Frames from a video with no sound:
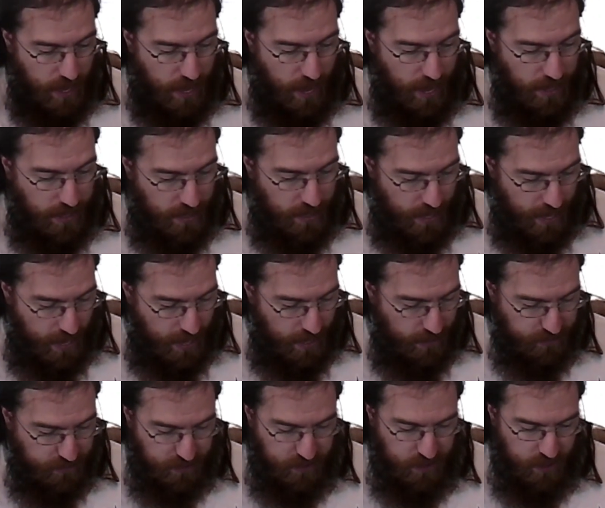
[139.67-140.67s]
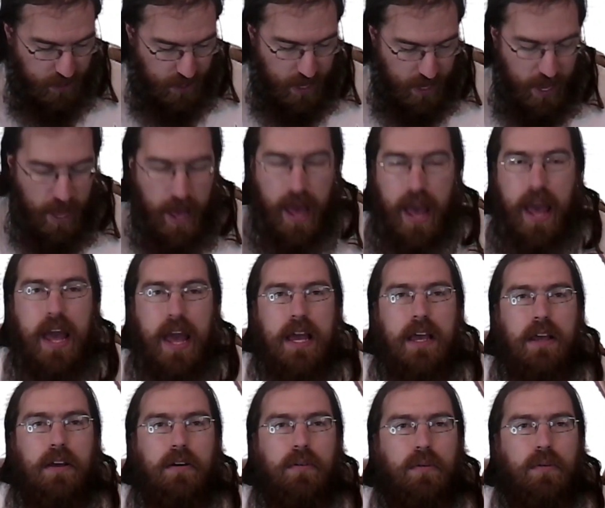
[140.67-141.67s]
I got asked,
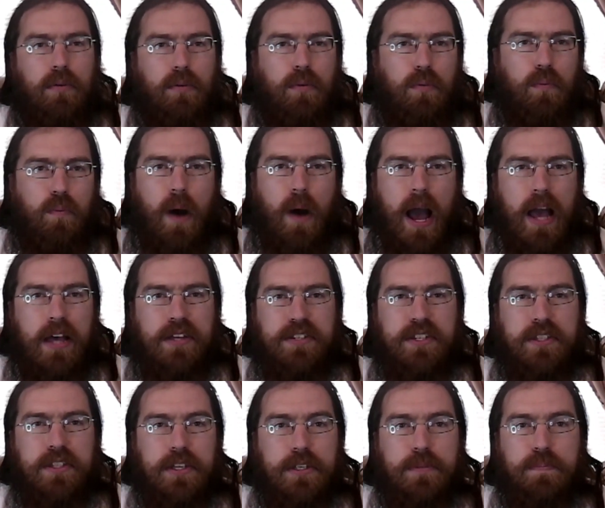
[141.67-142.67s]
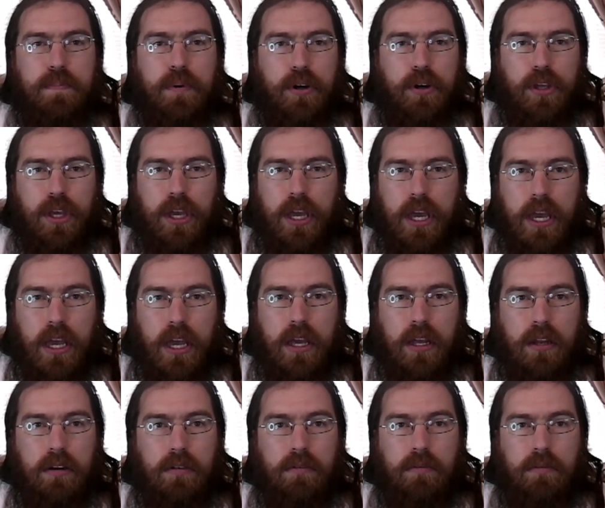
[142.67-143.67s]
hey, why isn't this book
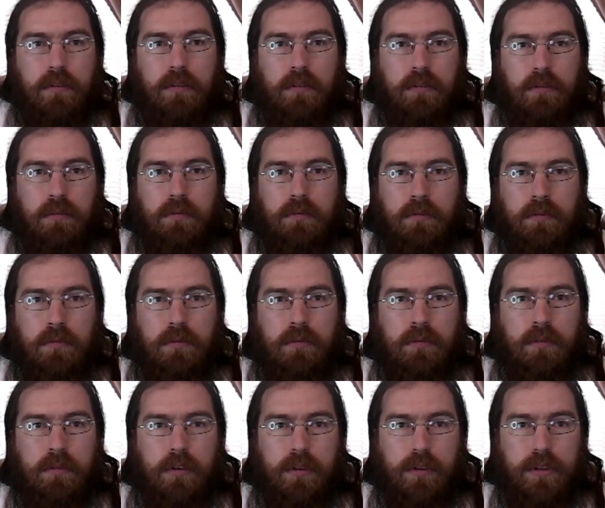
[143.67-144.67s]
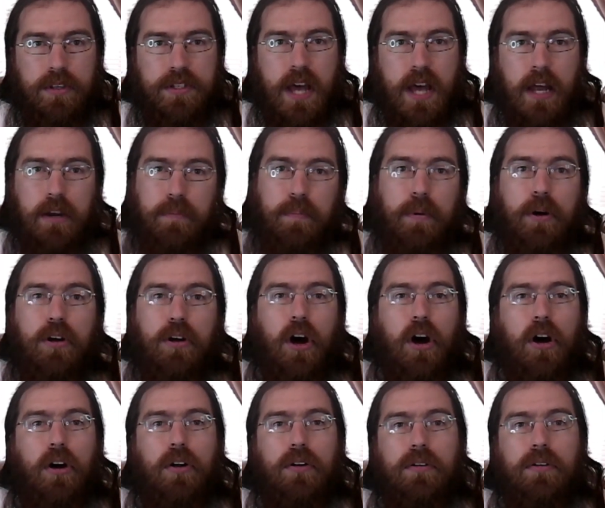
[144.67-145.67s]
in the signed book
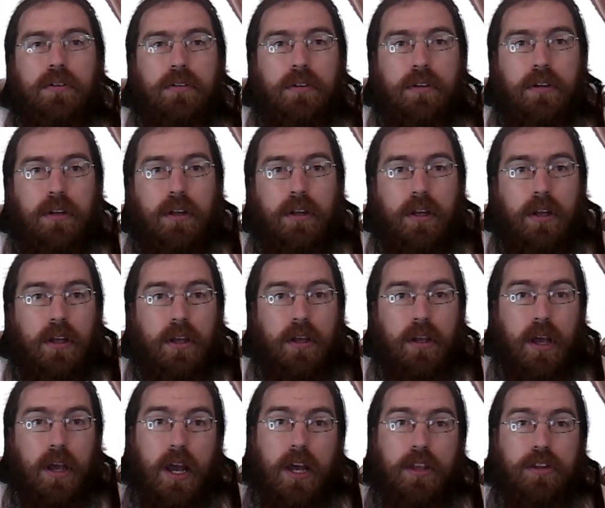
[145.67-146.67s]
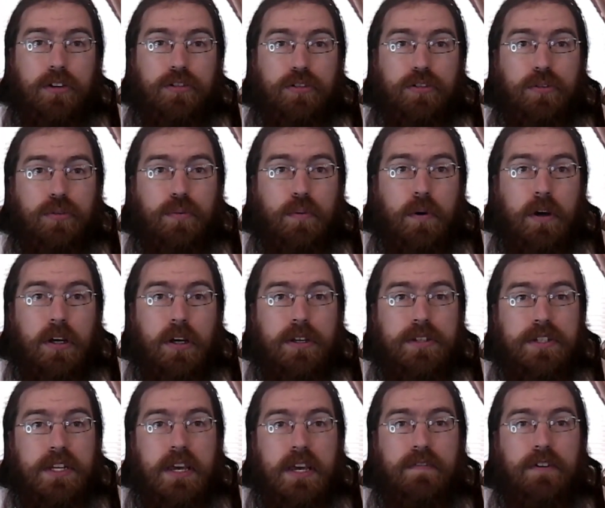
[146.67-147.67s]
haul? And the truth
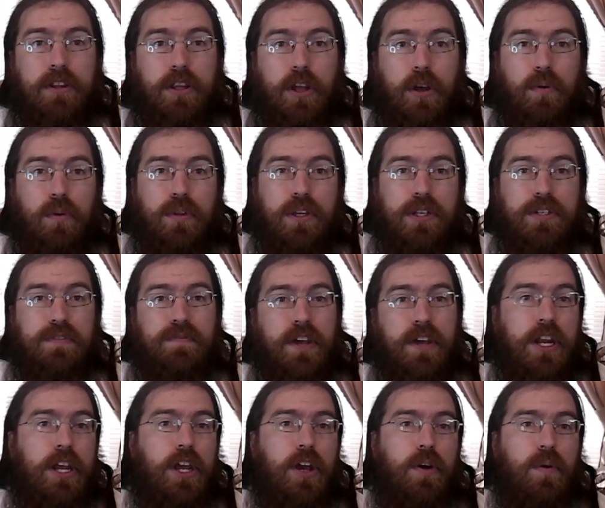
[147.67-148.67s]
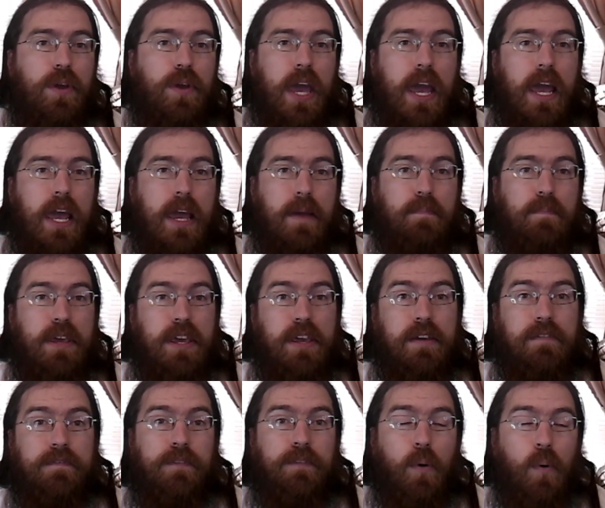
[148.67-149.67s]
was, even though this video came
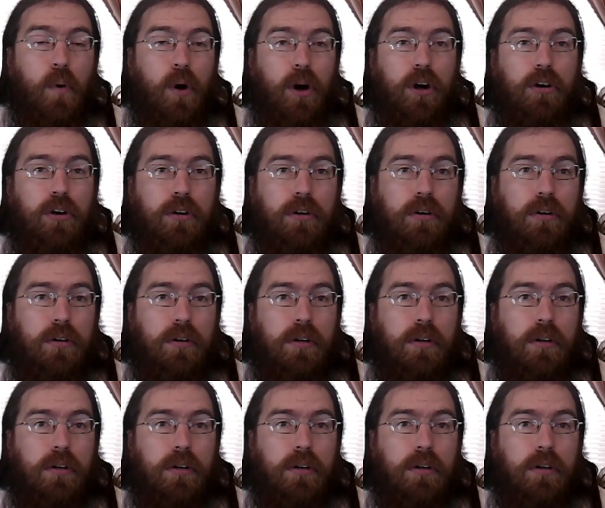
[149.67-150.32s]
before,